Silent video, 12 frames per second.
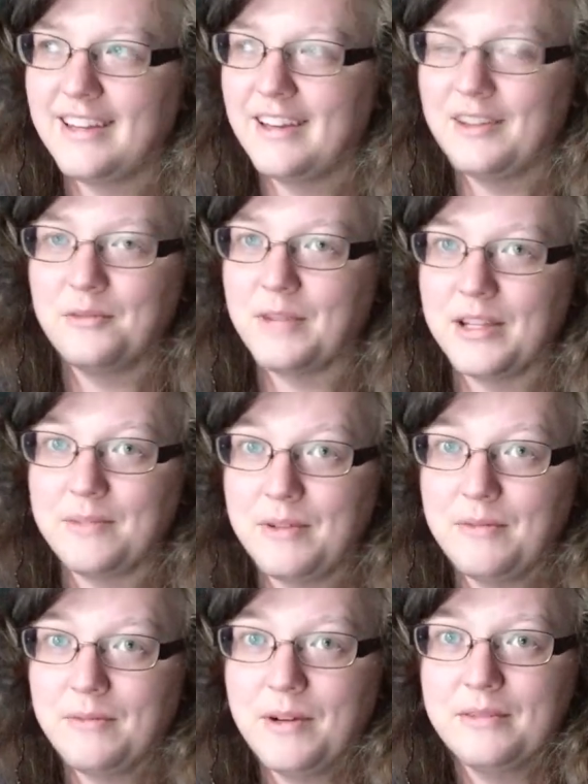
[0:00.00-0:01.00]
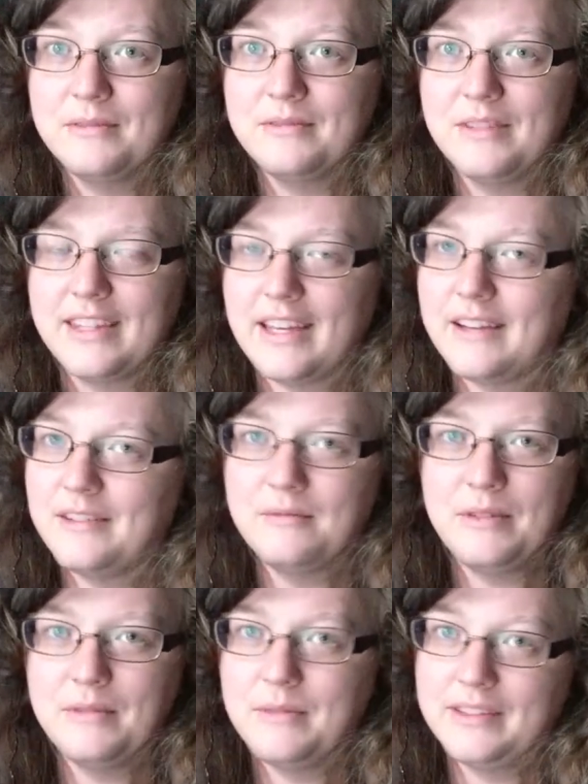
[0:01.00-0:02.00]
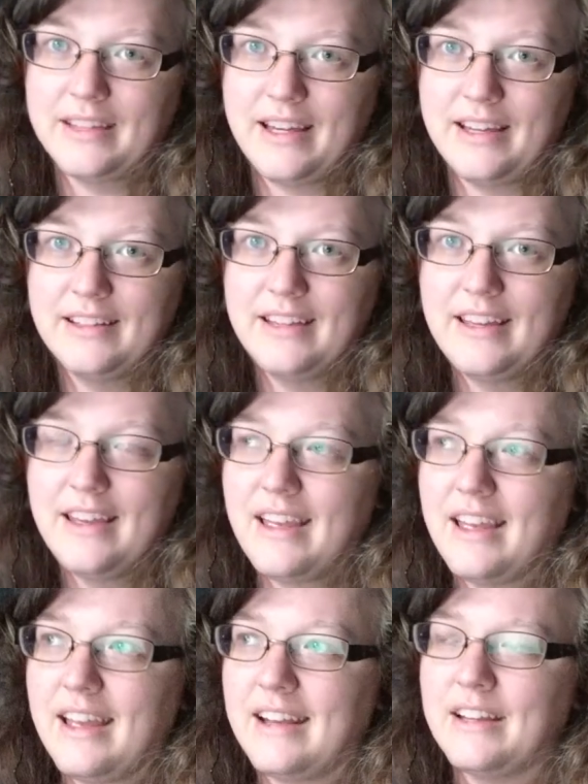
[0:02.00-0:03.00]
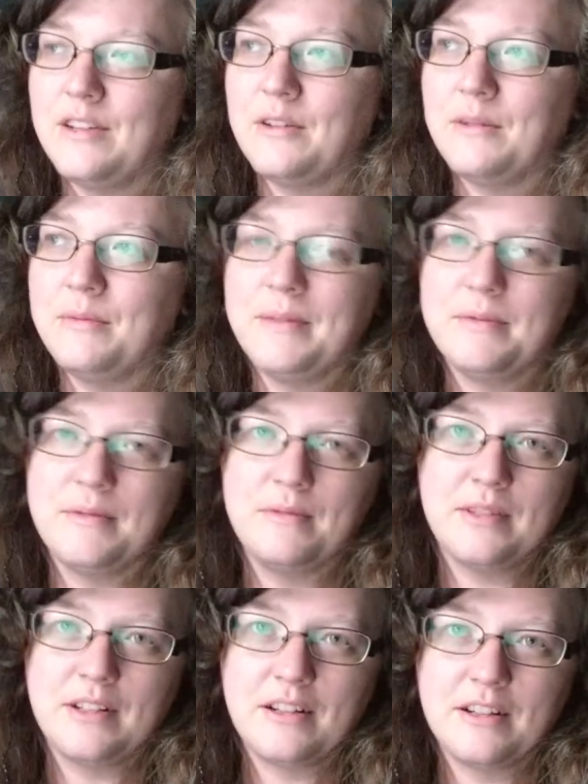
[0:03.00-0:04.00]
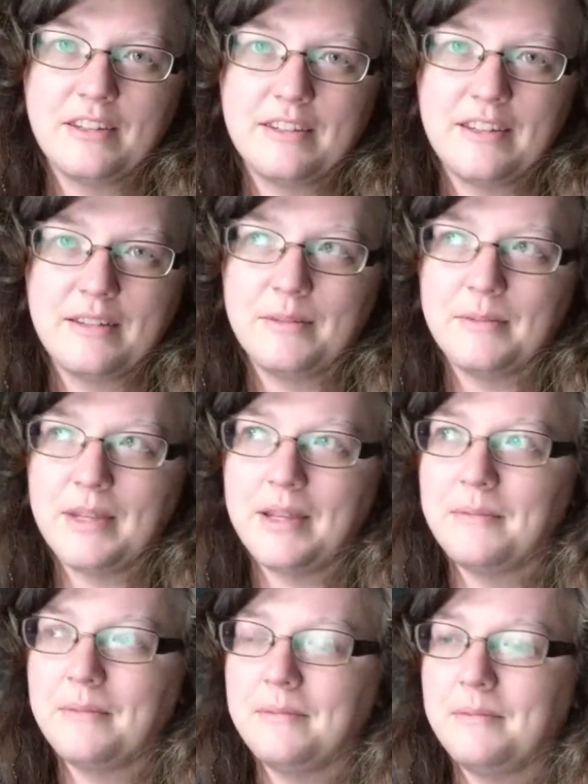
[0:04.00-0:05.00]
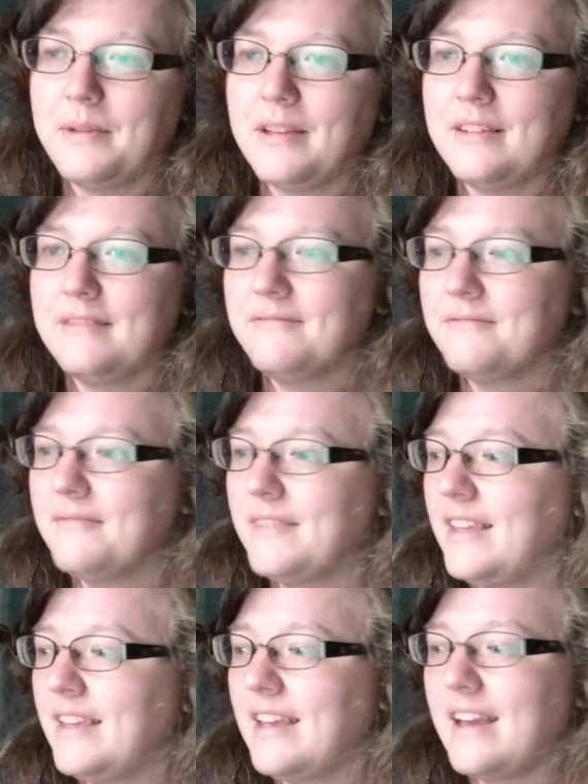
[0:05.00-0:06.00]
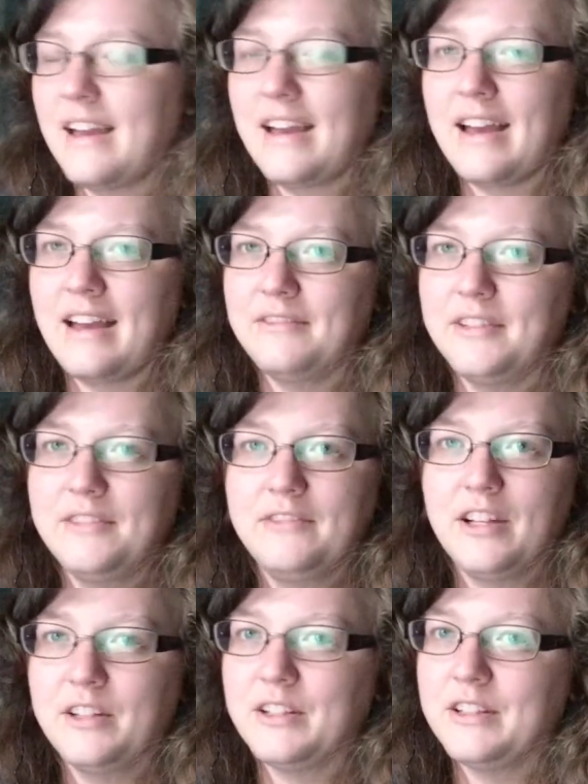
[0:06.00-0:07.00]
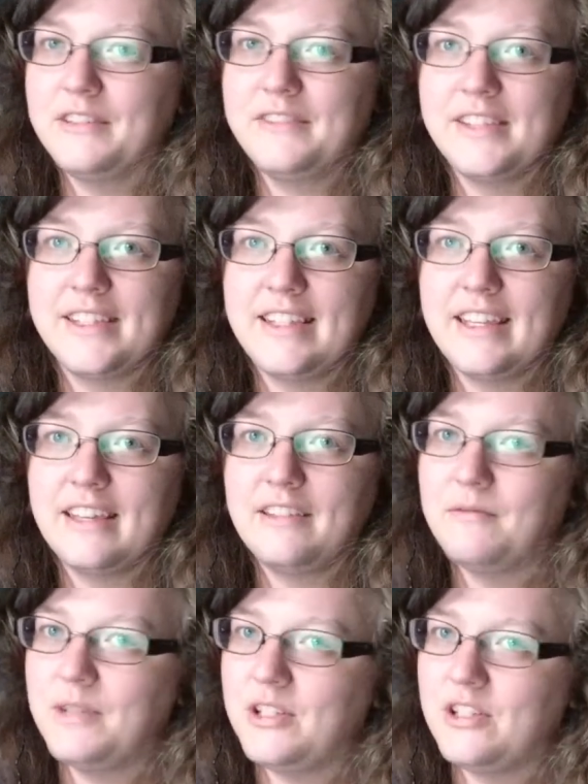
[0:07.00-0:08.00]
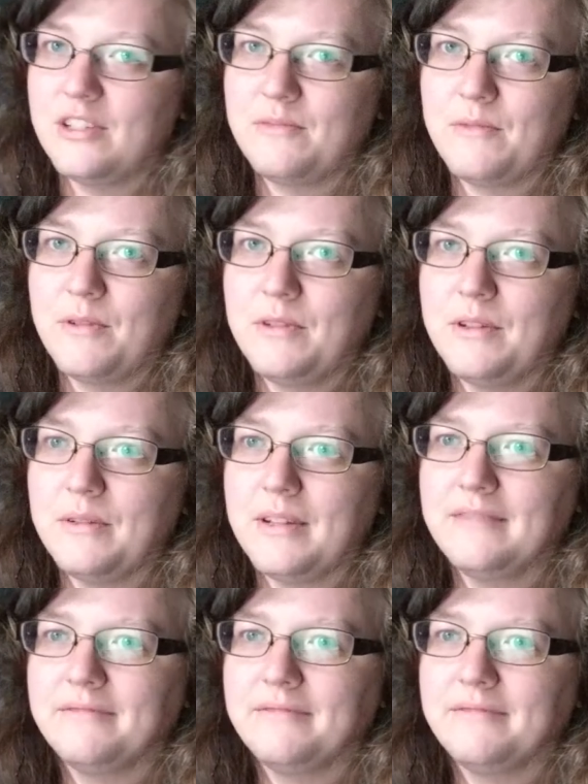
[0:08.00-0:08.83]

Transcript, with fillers: Otherwise, we won't. Without it, we will not. And I know people would argue that with me, but I've lived long enough to see it. We just won't do it.